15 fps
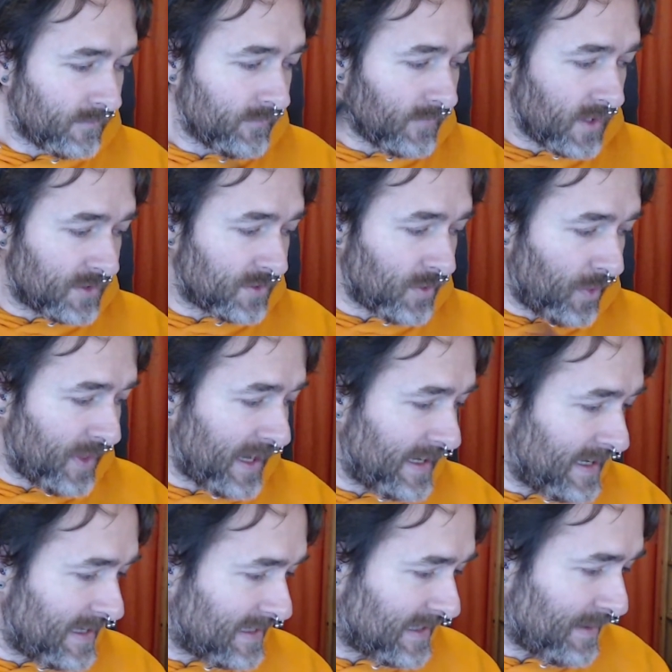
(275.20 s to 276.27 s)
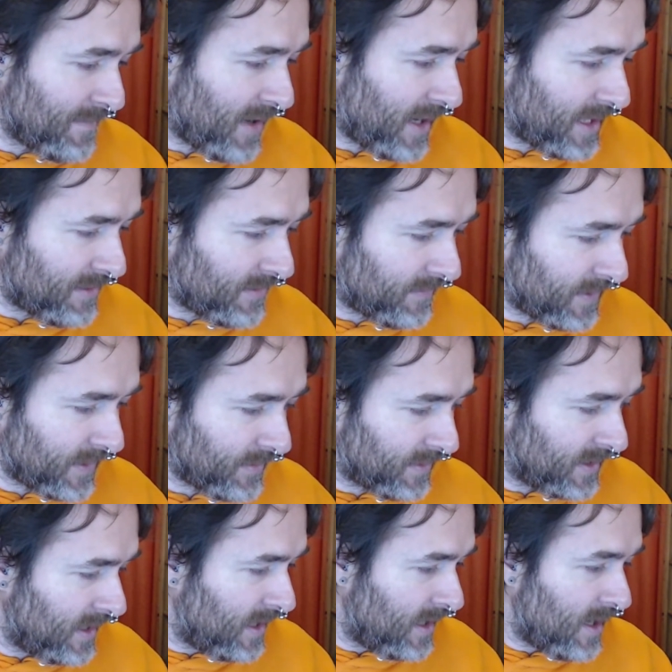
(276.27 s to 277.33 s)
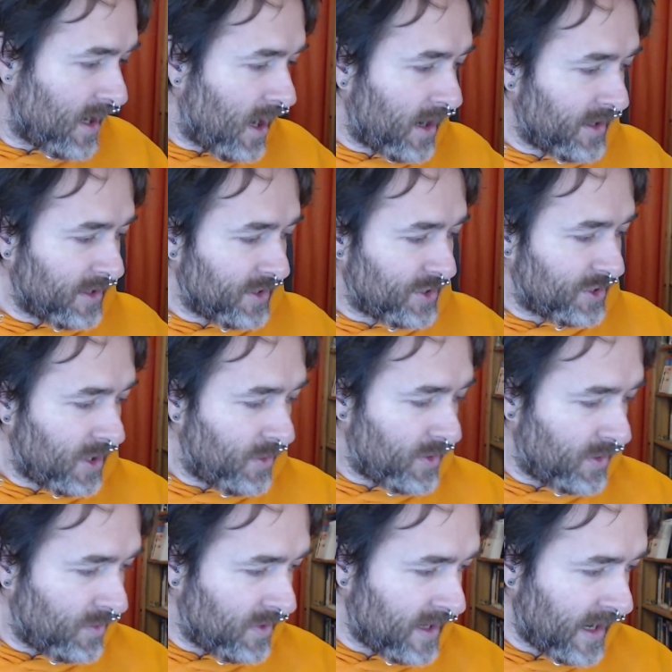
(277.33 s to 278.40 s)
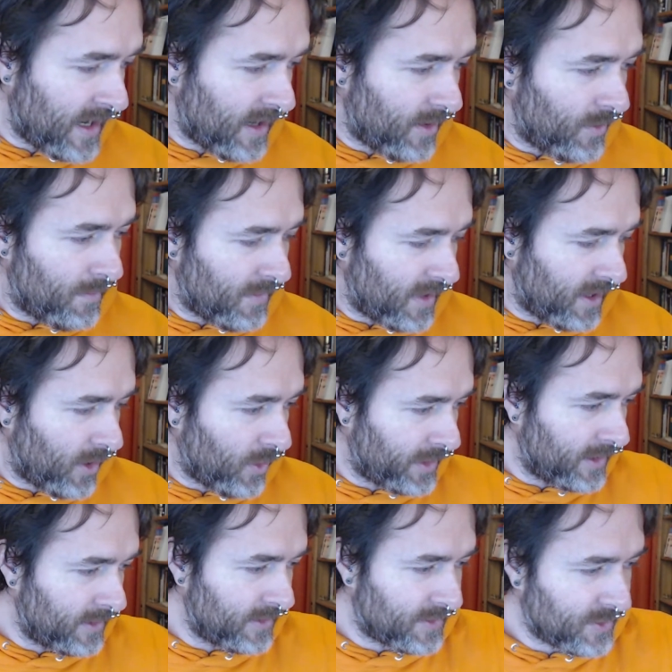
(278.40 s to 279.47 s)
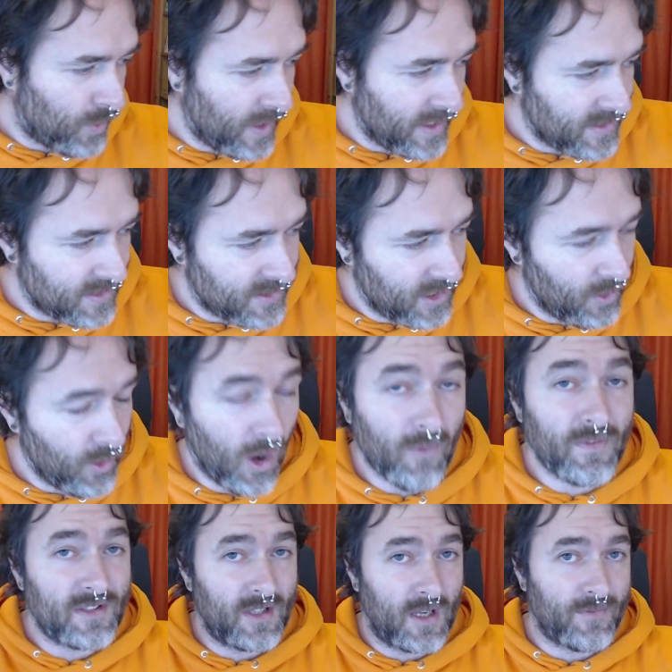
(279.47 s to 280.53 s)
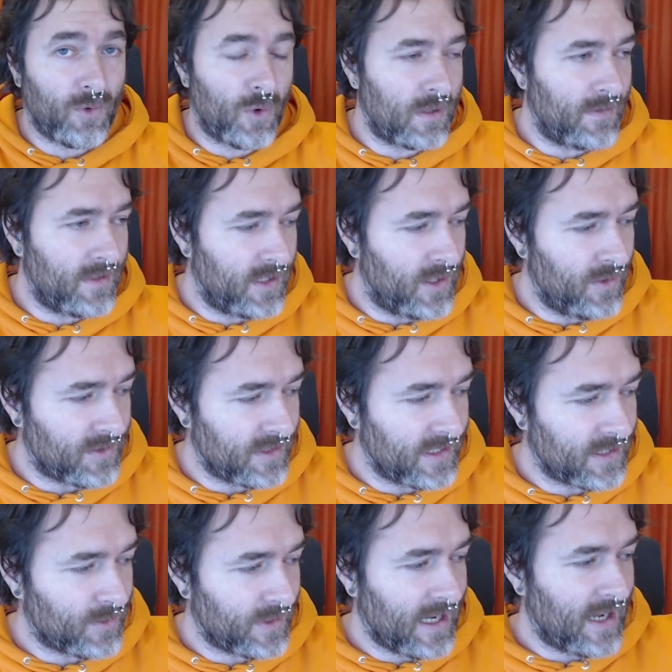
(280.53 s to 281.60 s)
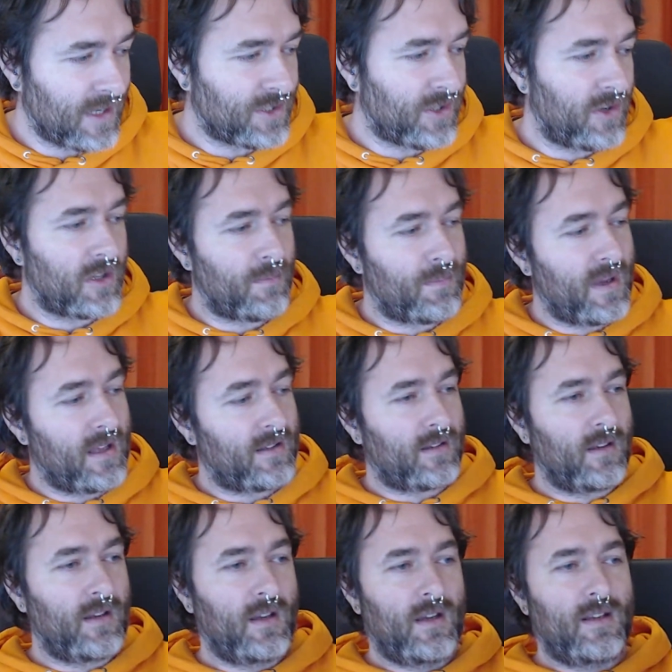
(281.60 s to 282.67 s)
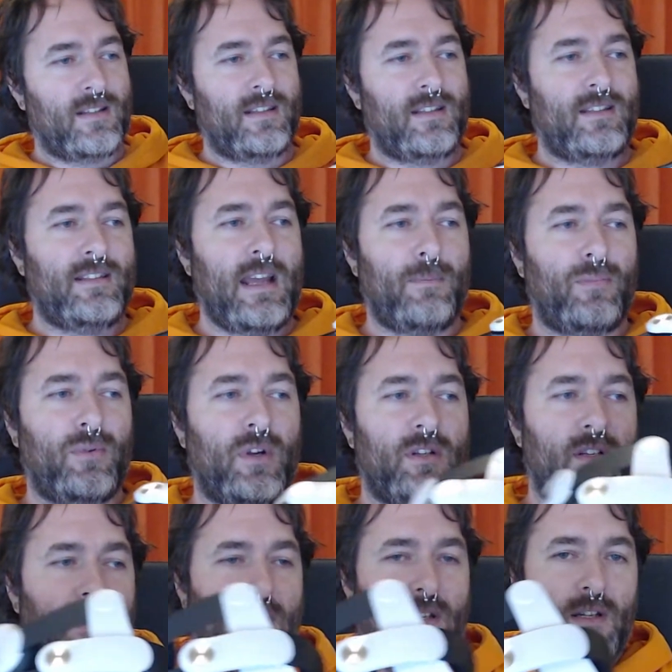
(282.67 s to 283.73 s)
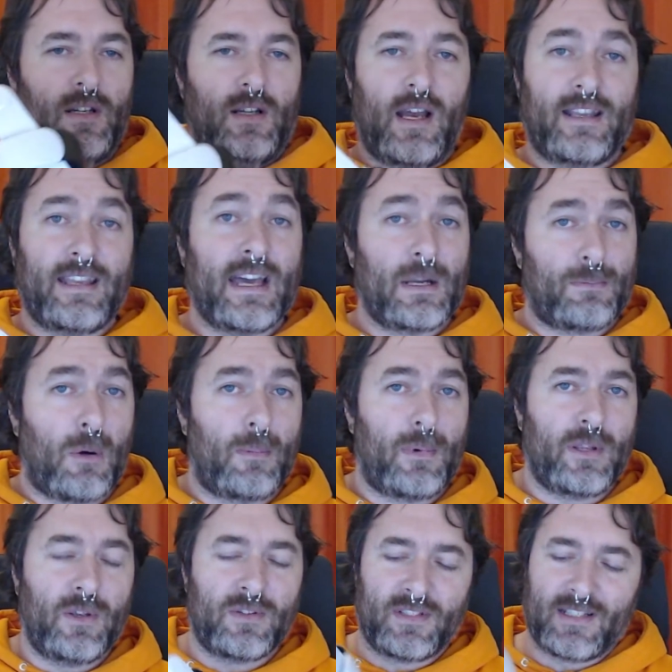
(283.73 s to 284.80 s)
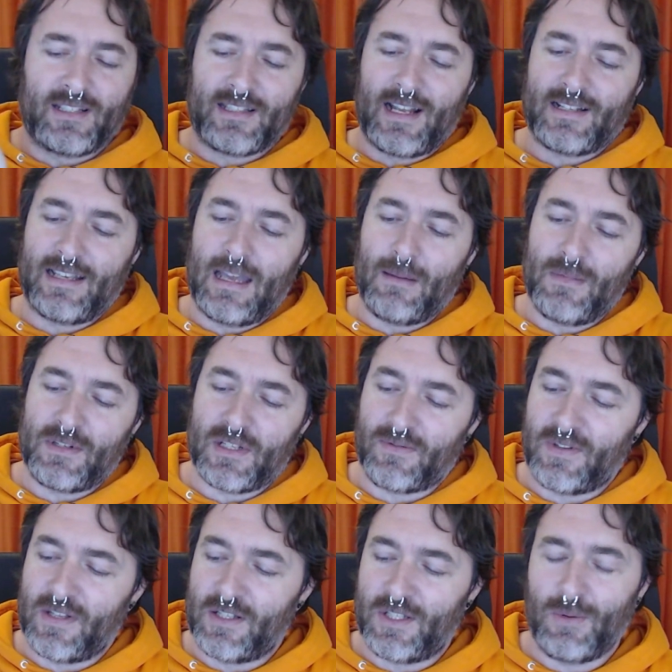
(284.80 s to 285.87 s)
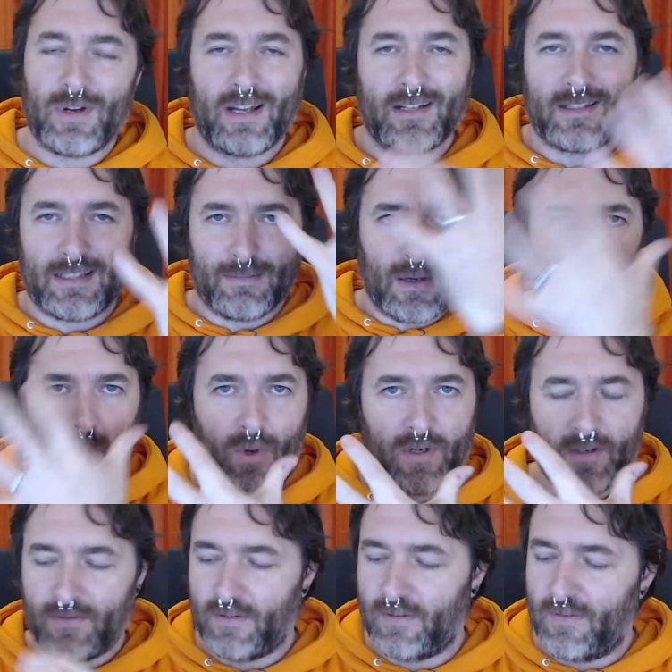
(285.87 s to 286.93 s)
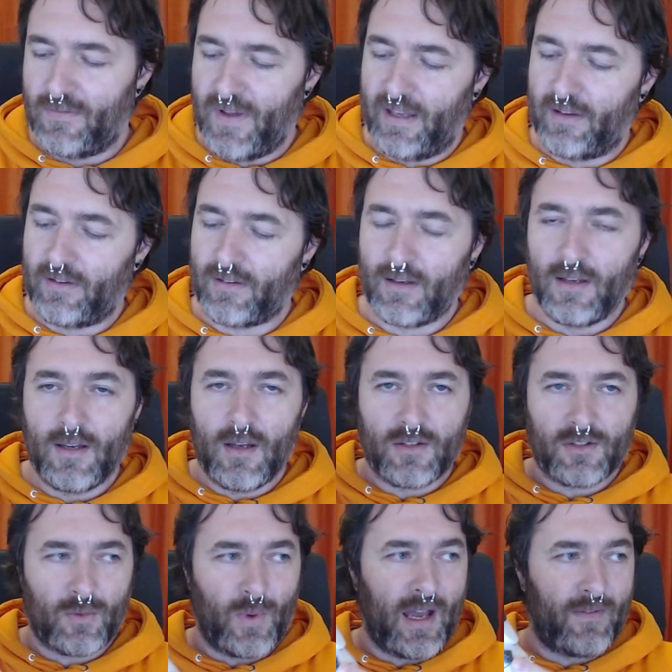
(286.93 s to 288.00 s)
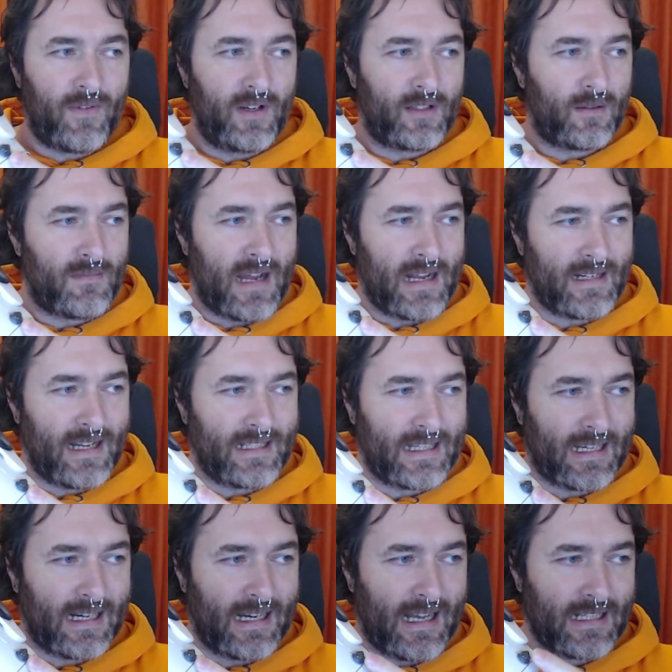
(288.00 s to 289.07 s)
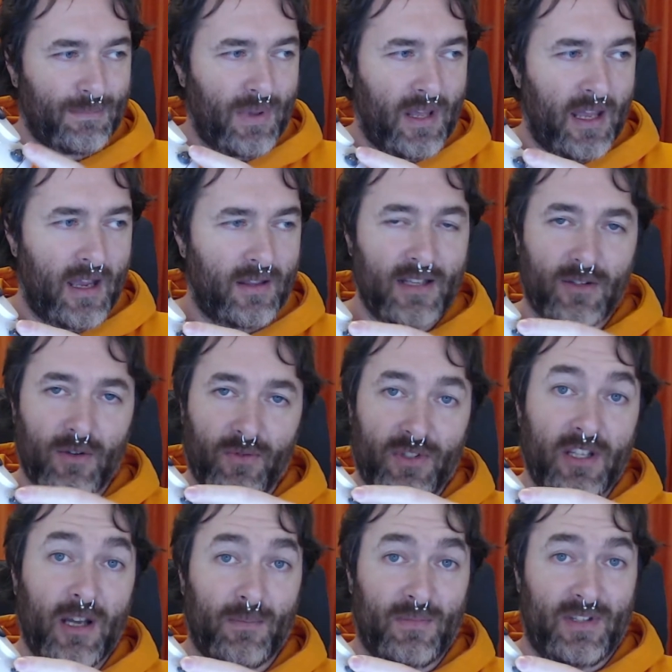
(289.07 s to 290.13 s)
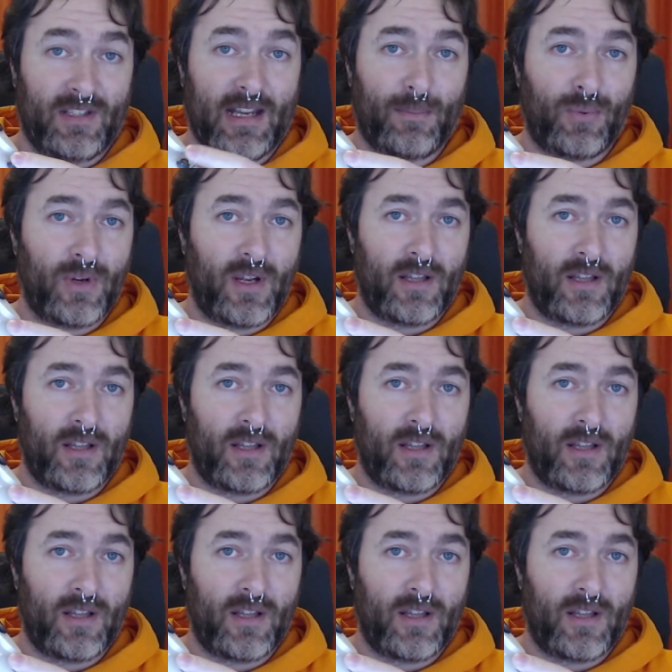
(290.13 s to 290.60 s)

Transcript: So that is the microphone. I'm going to show you now my Oculus Quest 2. Obviously, I've already been using this, so I can't show you the bits separate. Again, I'm probably using the static images for this. You won't get to see my wonderful face. So we have a little magnetic clasp here. This obviously comes separate in